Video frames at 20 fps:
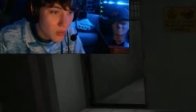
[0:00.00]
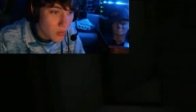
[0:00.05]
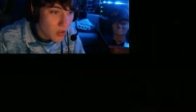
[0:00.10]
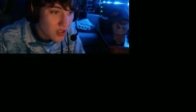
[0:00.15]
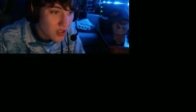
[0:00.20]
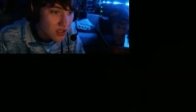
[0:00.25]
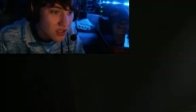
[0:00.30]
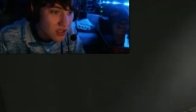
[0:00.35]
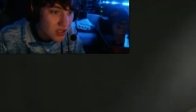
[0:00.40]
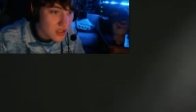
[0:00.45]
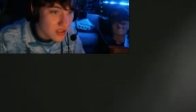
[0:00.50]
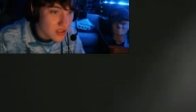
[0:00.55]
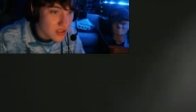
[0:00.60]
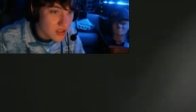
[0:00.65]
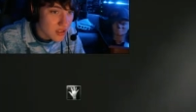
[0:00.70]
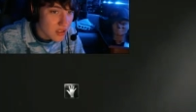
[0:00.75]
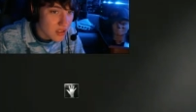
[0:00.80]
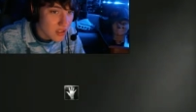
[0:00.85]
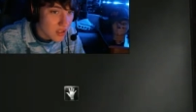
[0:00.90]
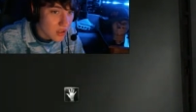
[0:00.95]
what is this?
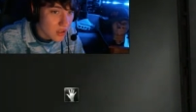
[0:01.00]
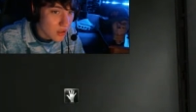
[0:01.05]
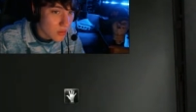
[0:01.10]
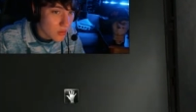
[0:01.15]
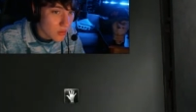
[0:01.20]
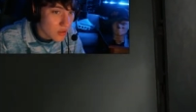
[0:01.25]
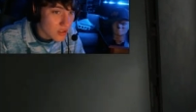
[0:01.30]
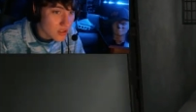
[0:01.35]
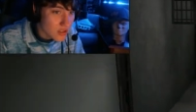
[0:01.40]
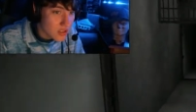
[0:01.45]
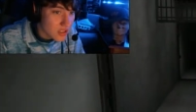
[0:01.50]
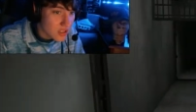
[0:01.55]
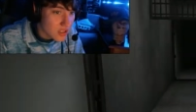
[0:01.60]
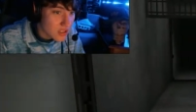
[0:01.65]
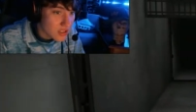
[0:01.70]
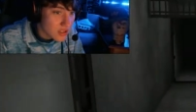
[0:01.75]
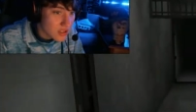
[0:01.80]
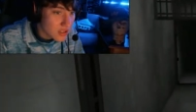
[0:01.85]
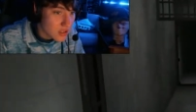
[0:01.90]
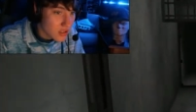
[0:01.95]
What is
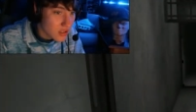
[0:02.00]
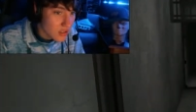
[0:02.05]
this?